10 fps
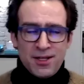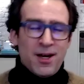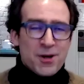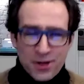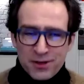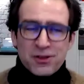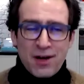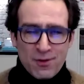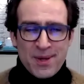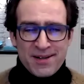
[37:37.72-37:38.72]
under his
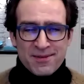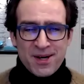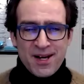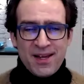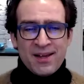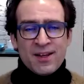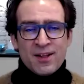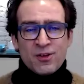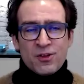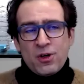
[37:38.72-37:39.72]
government, right?
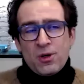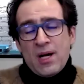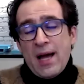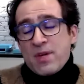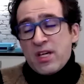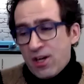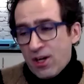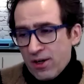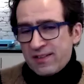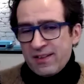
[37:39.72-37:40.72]
So I'd be
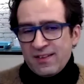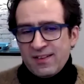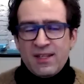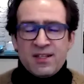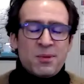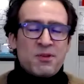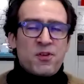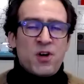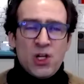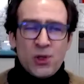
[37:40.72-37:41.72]
curious to see, I think he's going to be
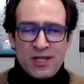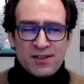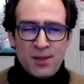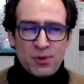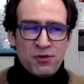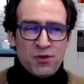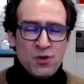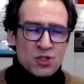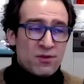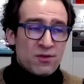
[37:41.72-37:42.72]
following these up with
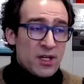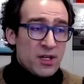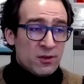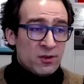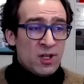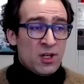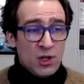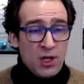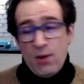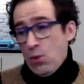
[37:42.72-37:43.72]
future videos,
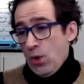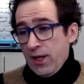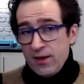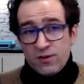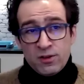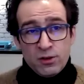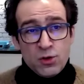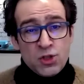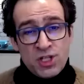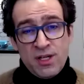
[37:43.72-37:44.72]
what his
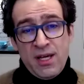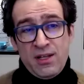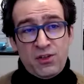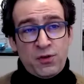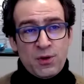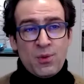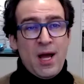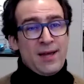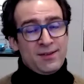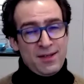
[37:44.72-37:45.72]
solution is for
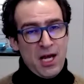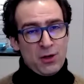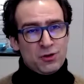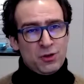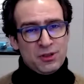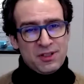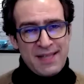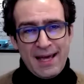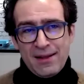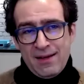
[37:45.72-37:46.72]
rising household
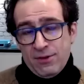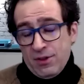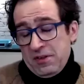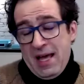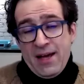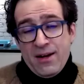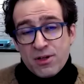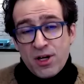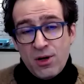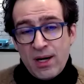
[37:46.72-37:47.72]
debt levels. I don't
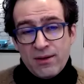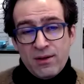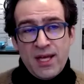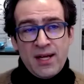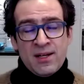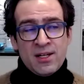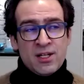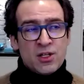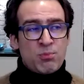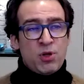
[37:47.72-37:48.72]
know, other than
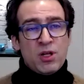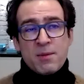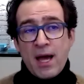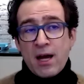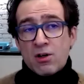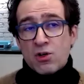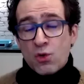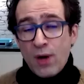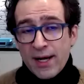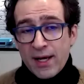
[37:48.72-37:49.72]
pulling back on
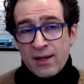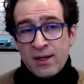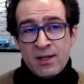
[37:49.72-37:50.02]
credit